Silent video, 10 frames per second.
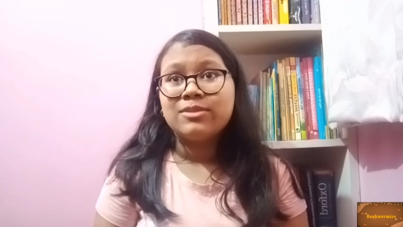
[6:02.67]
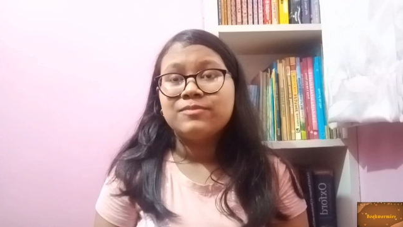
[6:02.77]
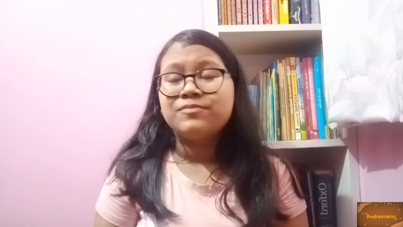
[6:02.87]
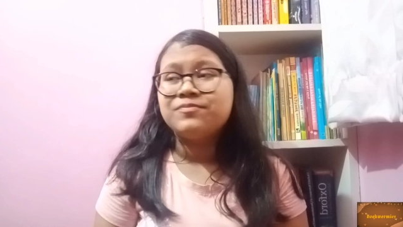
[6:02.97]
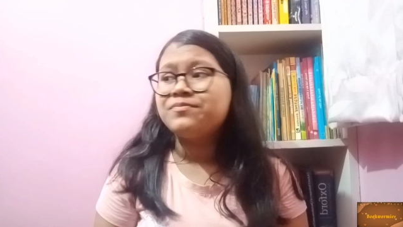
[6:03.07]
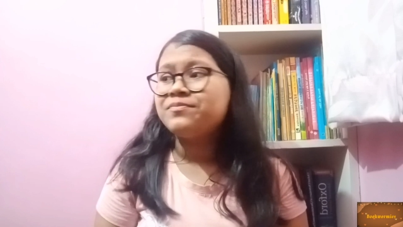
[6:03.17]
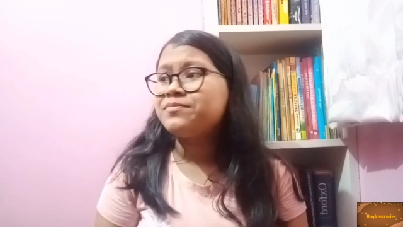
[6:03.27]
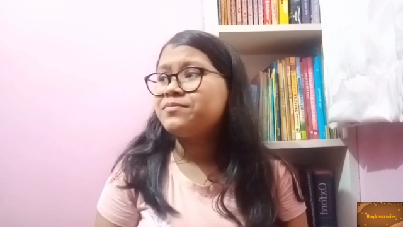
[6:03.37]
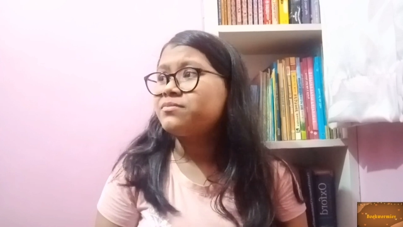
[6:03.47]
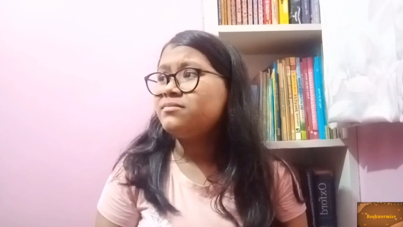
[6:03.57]

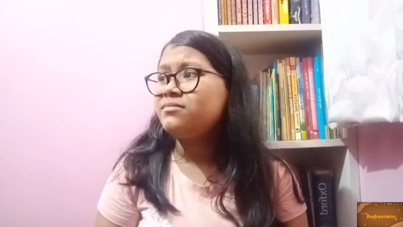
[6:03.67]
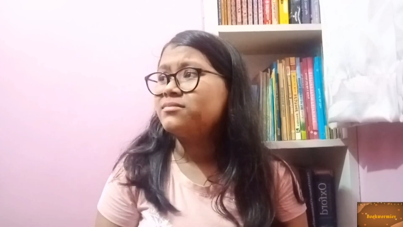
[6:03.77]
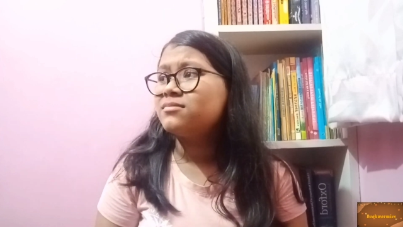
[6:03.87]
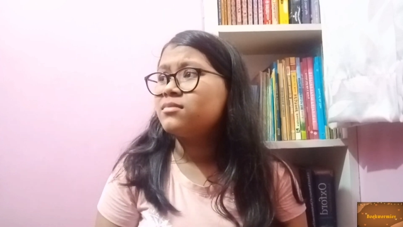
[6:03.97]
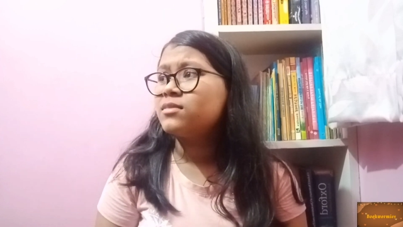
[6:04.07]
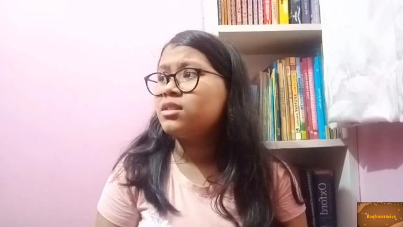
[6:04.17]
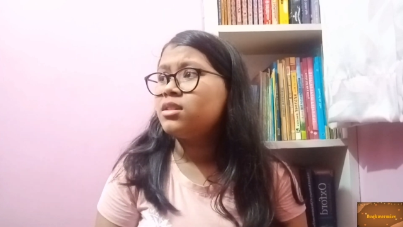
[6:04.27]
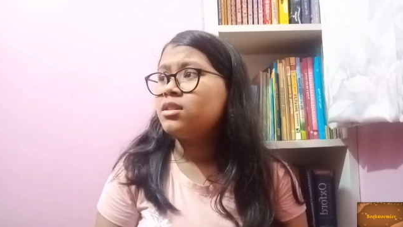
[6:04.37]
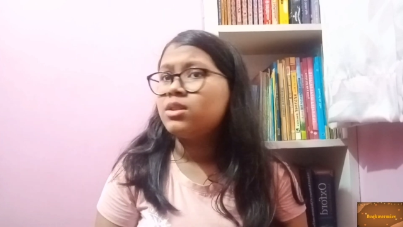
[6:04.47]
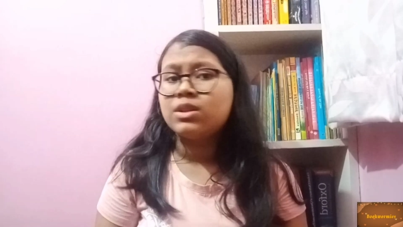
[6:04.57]

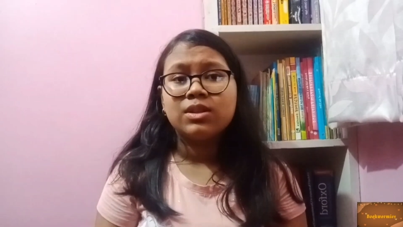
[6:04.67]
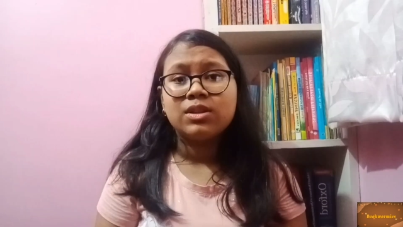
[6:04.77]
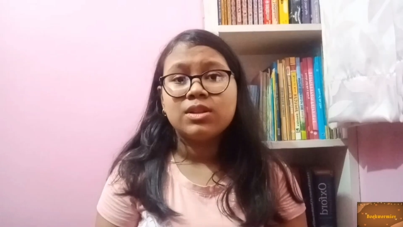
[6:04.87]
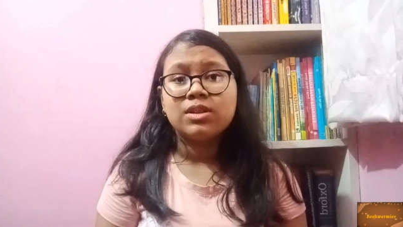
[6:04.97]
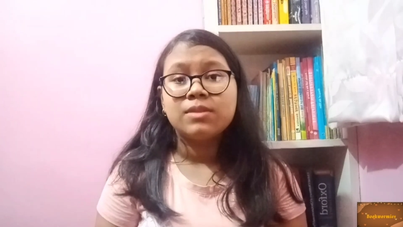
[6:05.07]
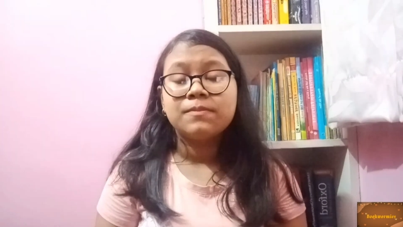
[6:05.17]
Nobody speaks.